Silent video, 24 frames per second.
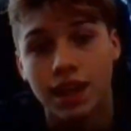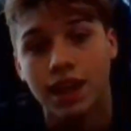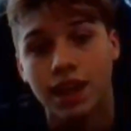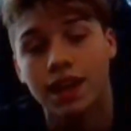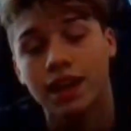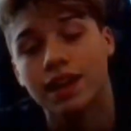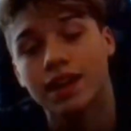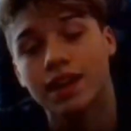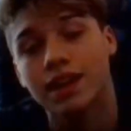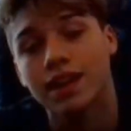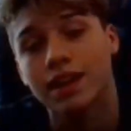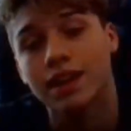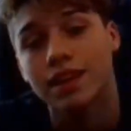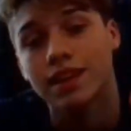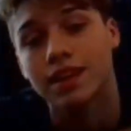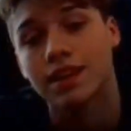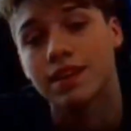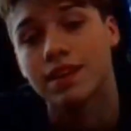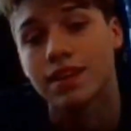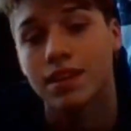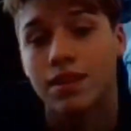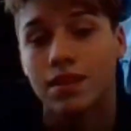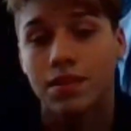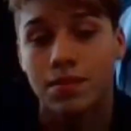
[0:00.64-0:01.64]
Hey
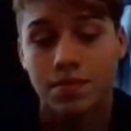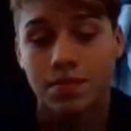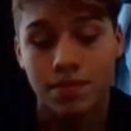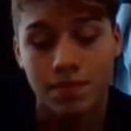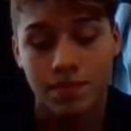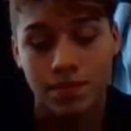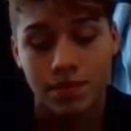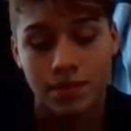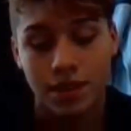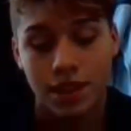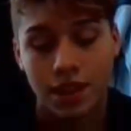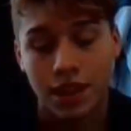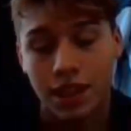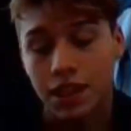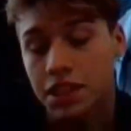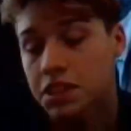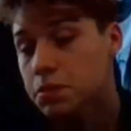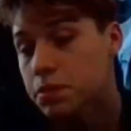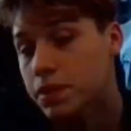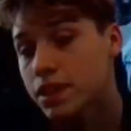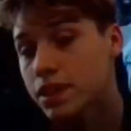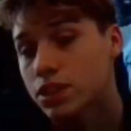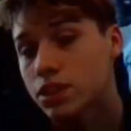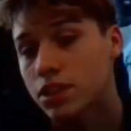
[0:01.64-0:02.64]
again, in
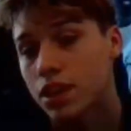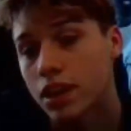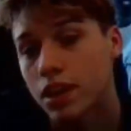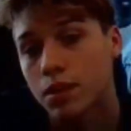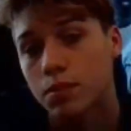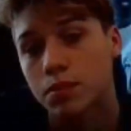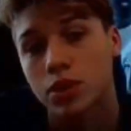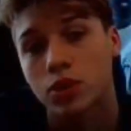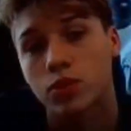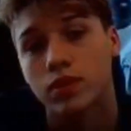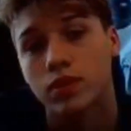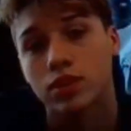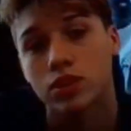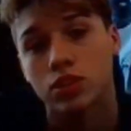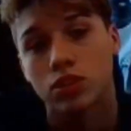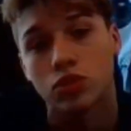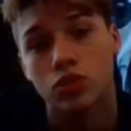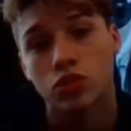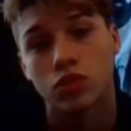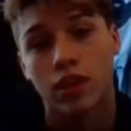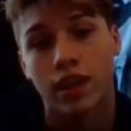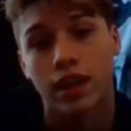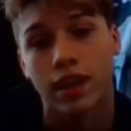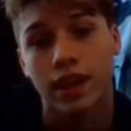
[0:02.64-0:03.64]
this speech I'm going to
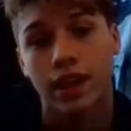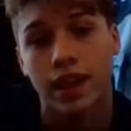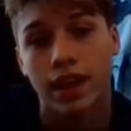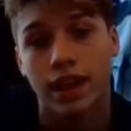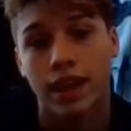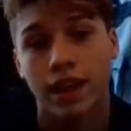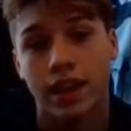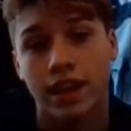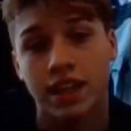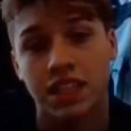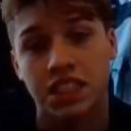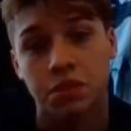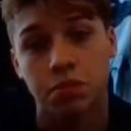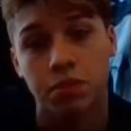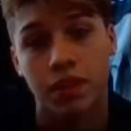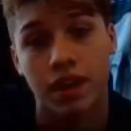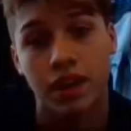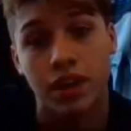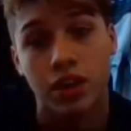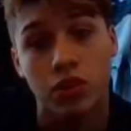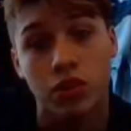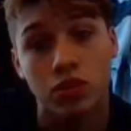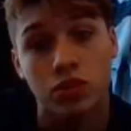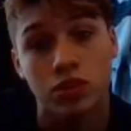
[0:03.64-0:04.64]
try and
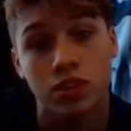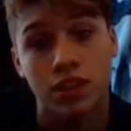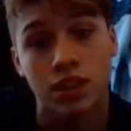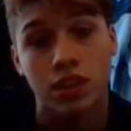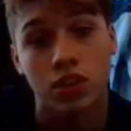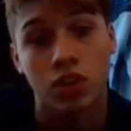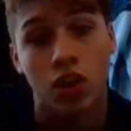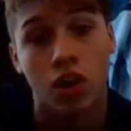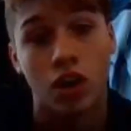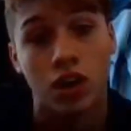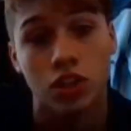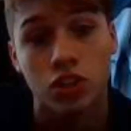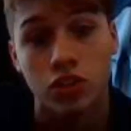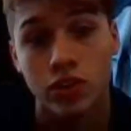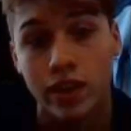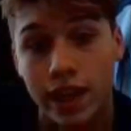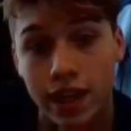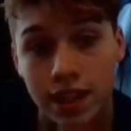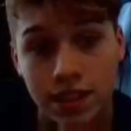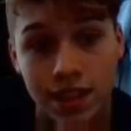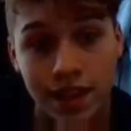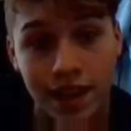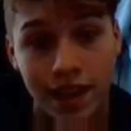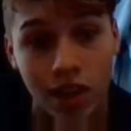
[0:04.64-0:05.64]
explain using
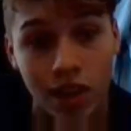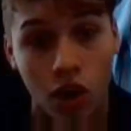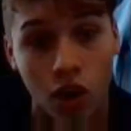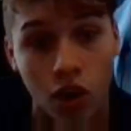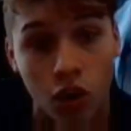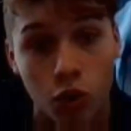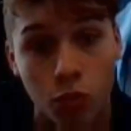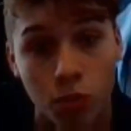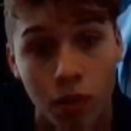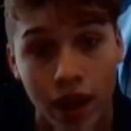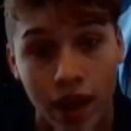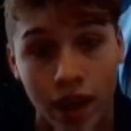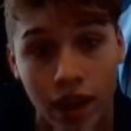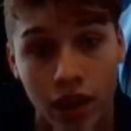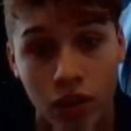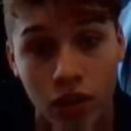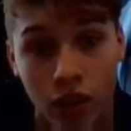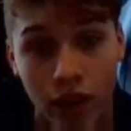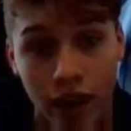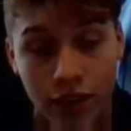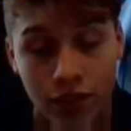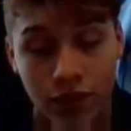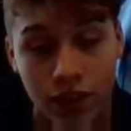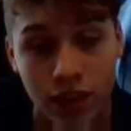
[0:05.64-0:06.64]
contrast in
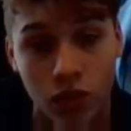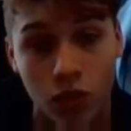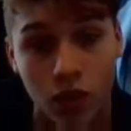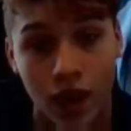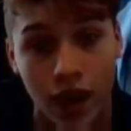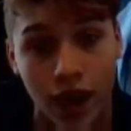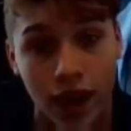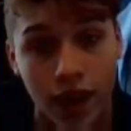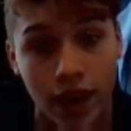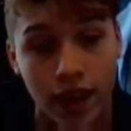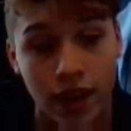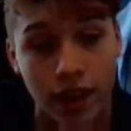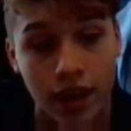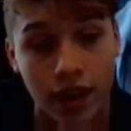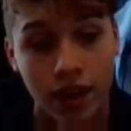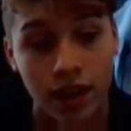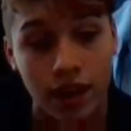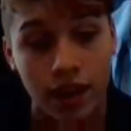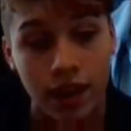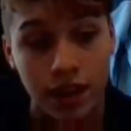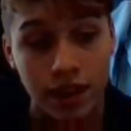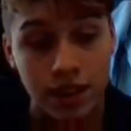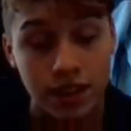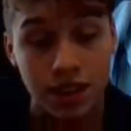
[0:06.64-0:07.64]
autobiographic writing
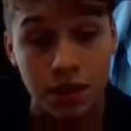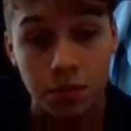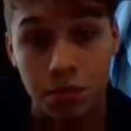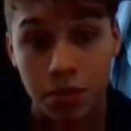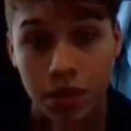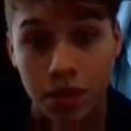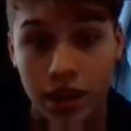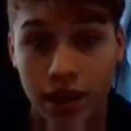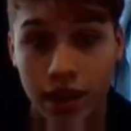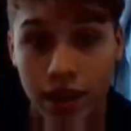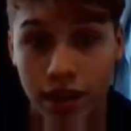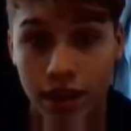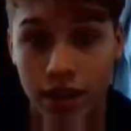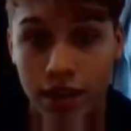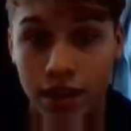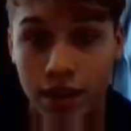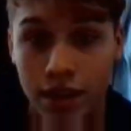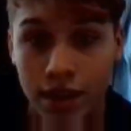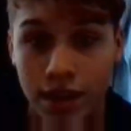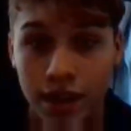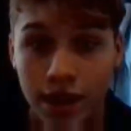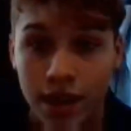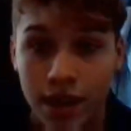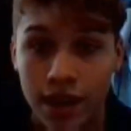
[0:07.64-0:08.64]
simply.
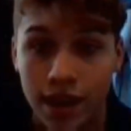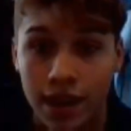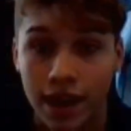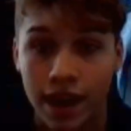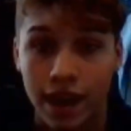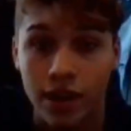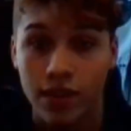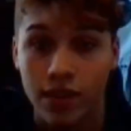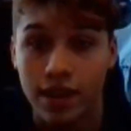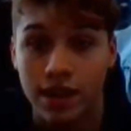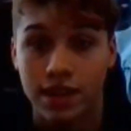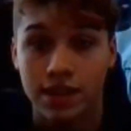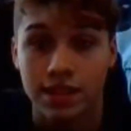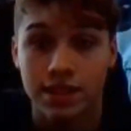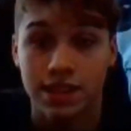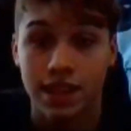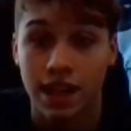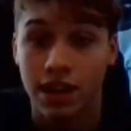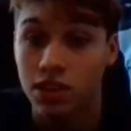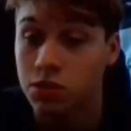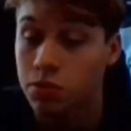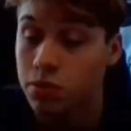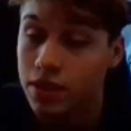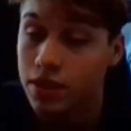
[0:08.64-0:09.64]
Now it
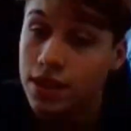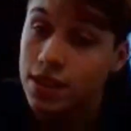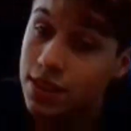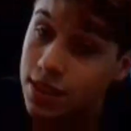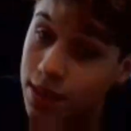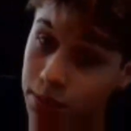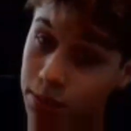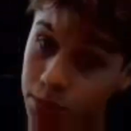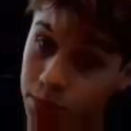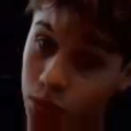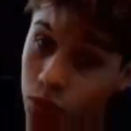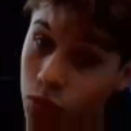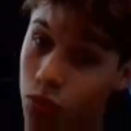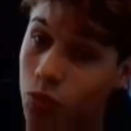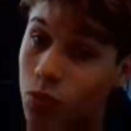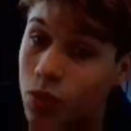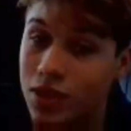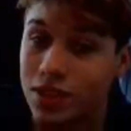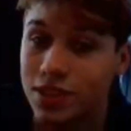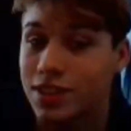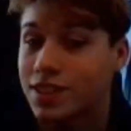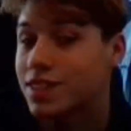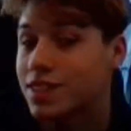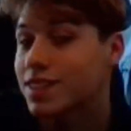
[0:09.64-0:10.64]
sounds pretty simple,
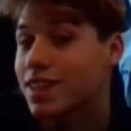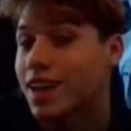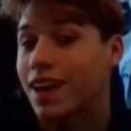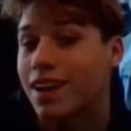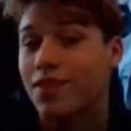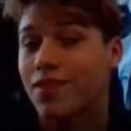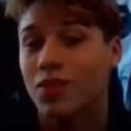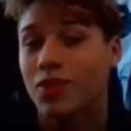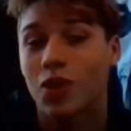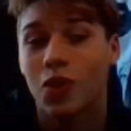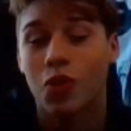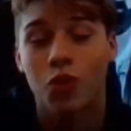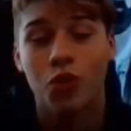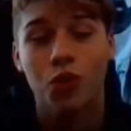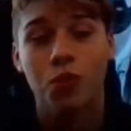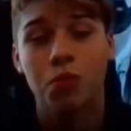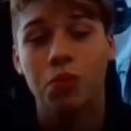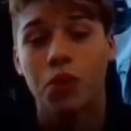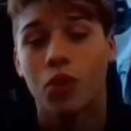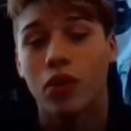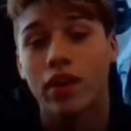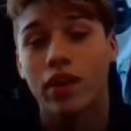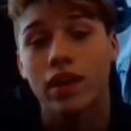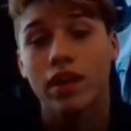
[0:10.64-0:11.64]
which is kind of the whole
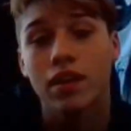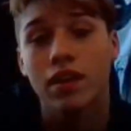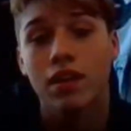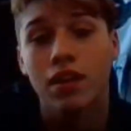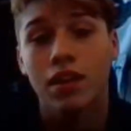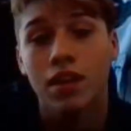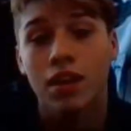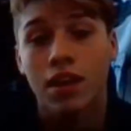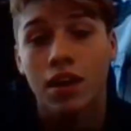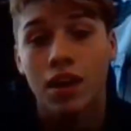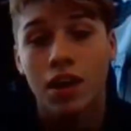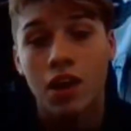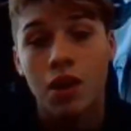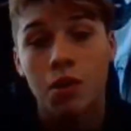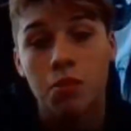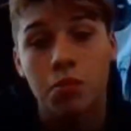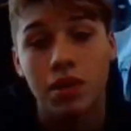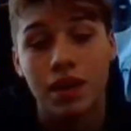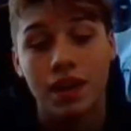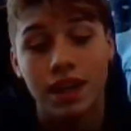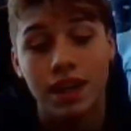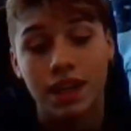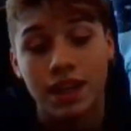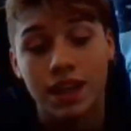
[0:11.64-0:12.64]
point,
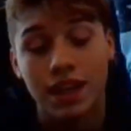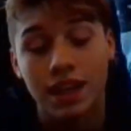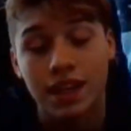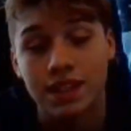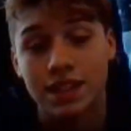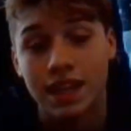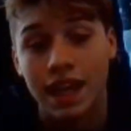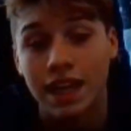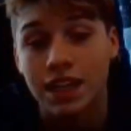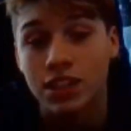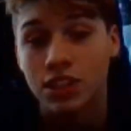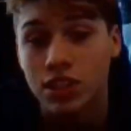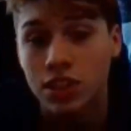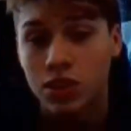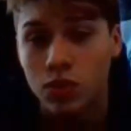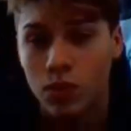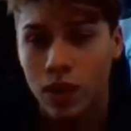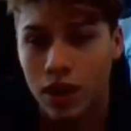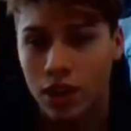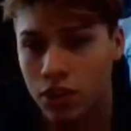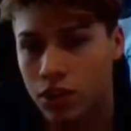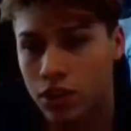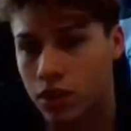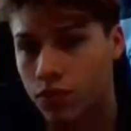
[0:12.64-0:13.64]
but it is actually
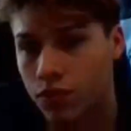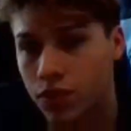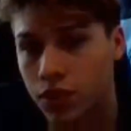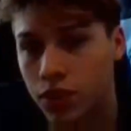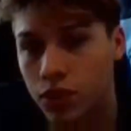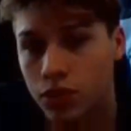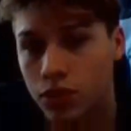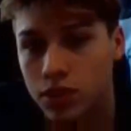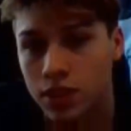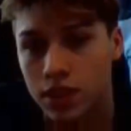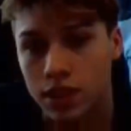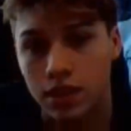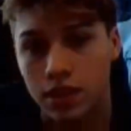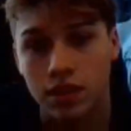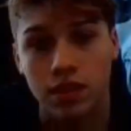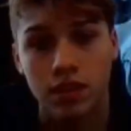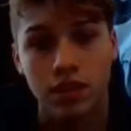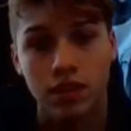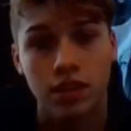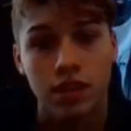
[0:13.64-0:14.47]
rather confusing.